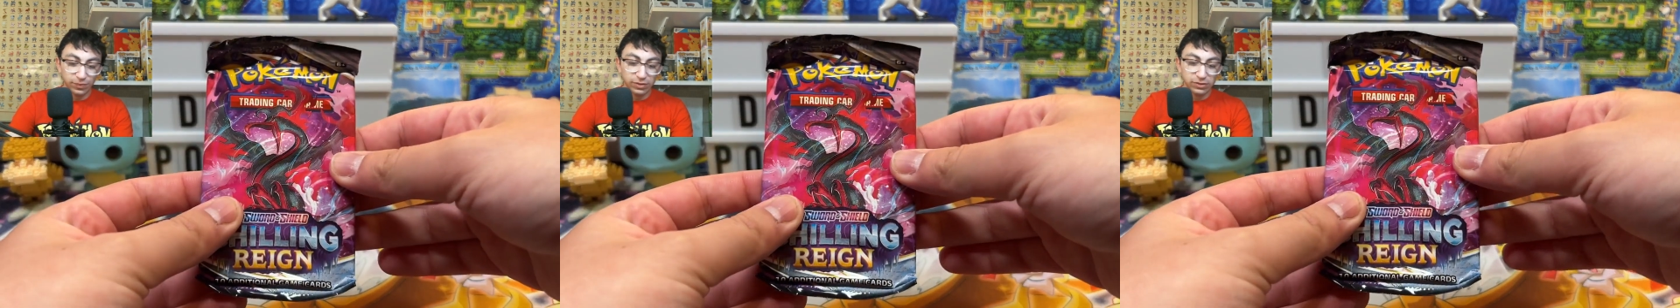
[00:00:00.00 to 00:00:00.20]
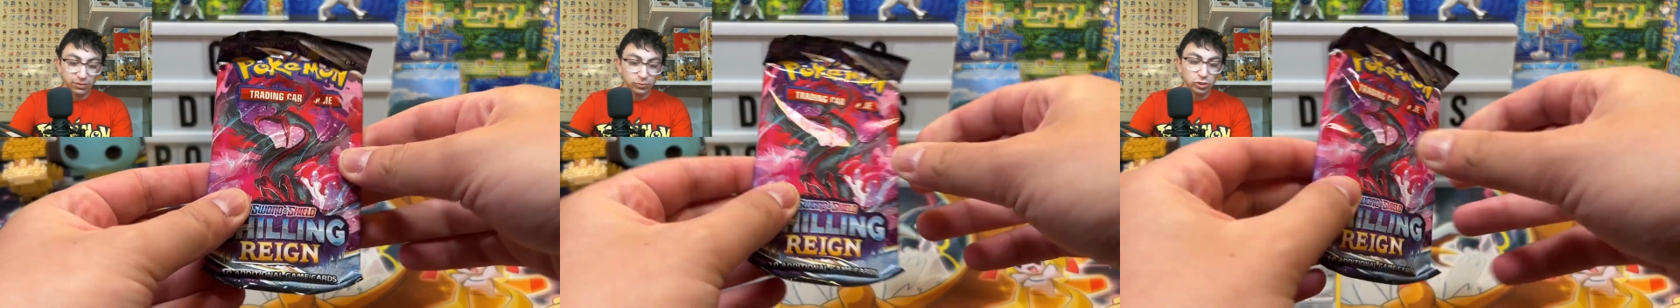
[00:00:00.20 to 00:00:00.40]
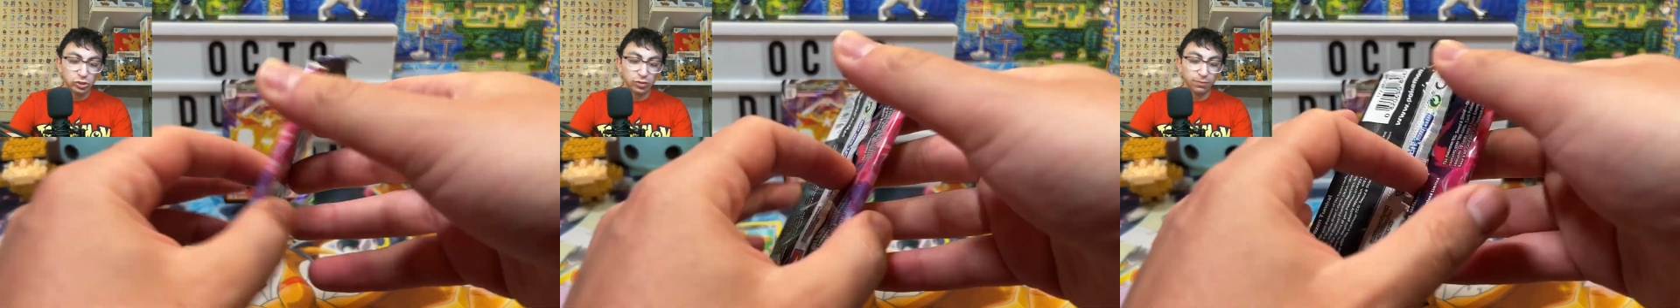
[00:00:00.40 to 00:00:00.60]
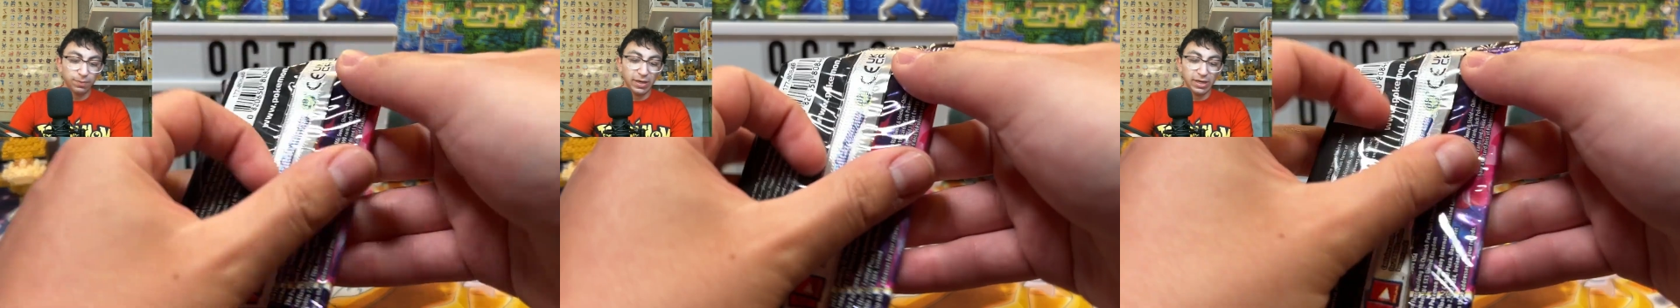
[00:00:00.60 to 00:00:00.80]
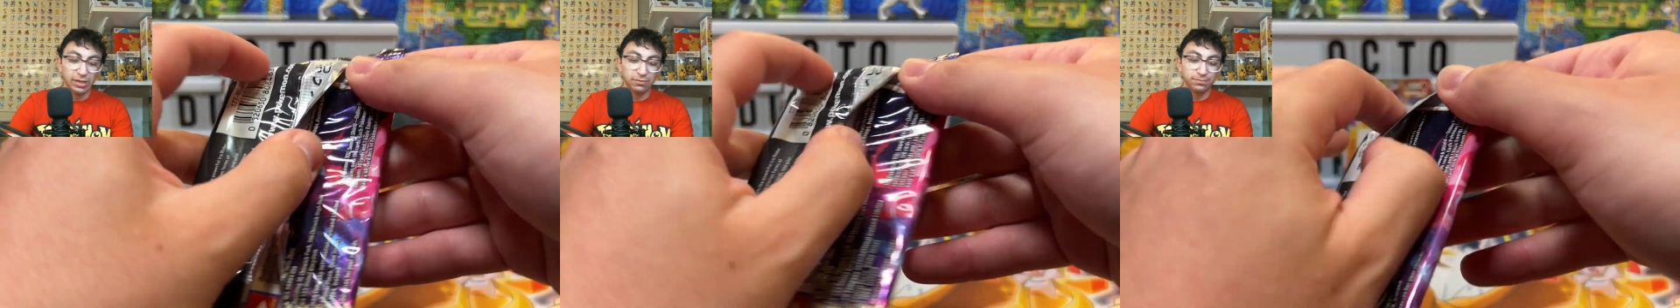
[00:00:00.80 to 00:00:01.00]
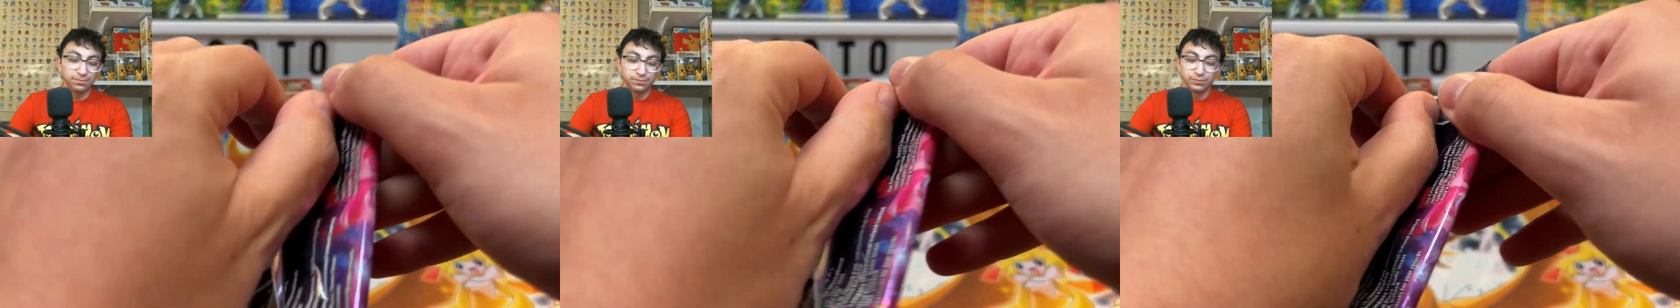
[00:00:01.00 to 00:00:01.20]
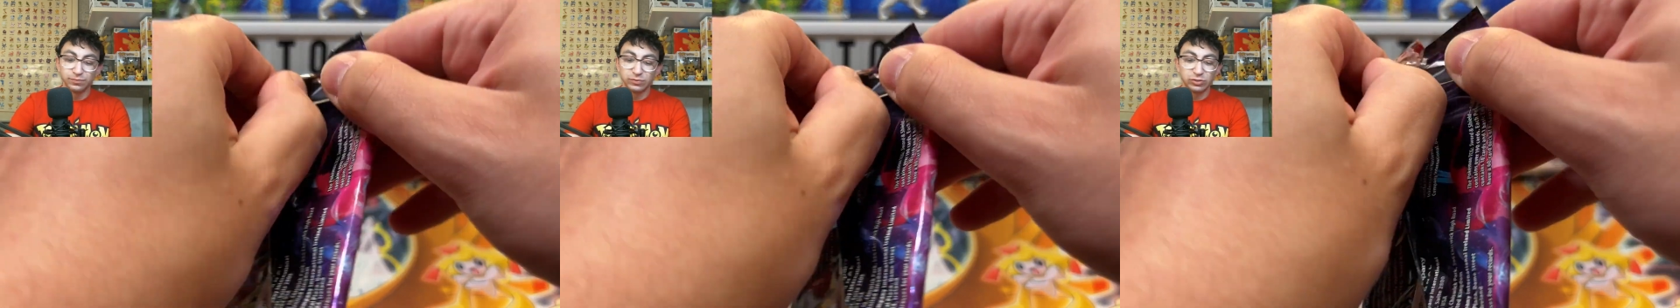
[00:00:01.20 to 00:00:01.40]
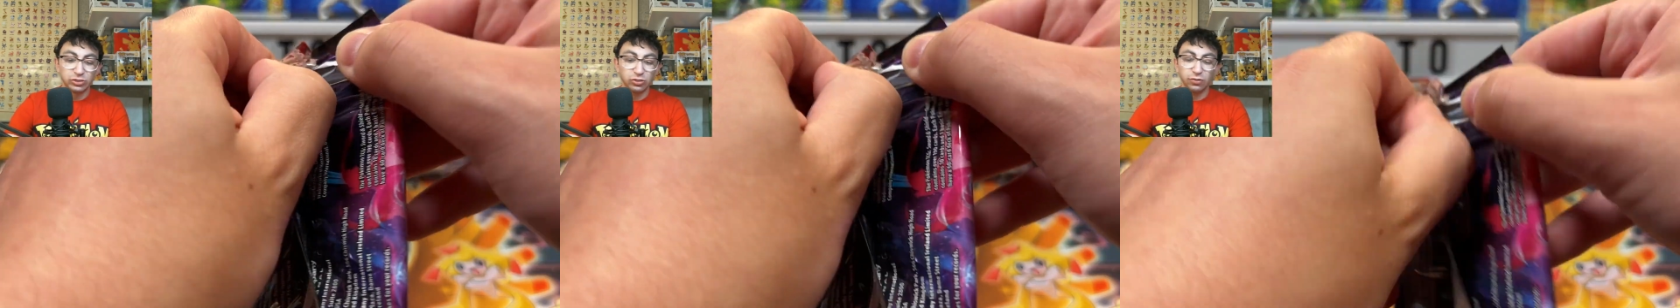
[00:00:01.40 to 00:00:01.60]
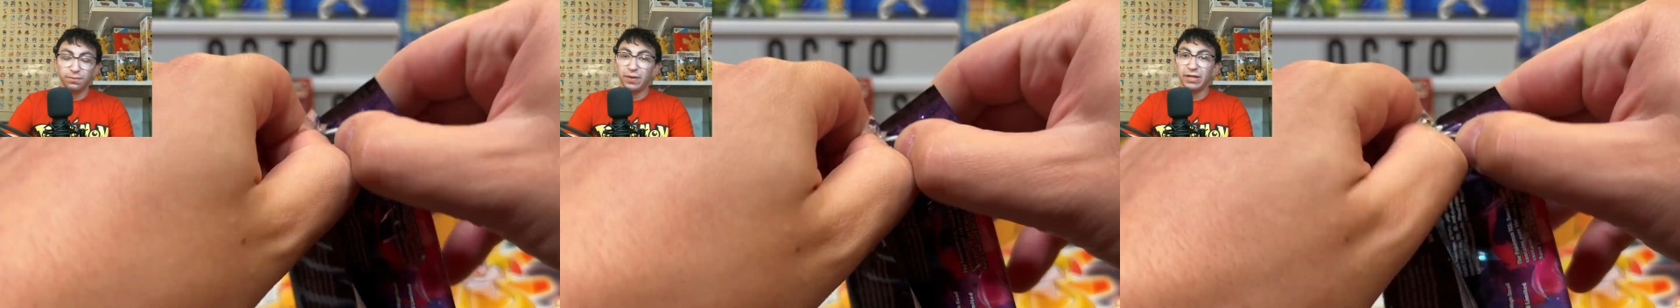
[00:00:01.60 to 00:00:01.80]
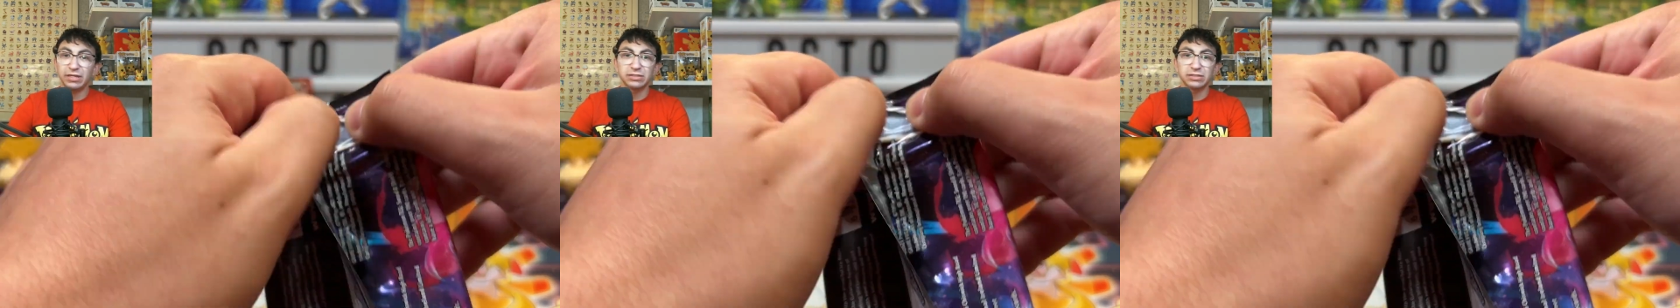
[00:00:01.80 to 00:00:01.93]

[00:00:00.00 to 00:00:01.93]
some Chilling Pain. Chilling Pain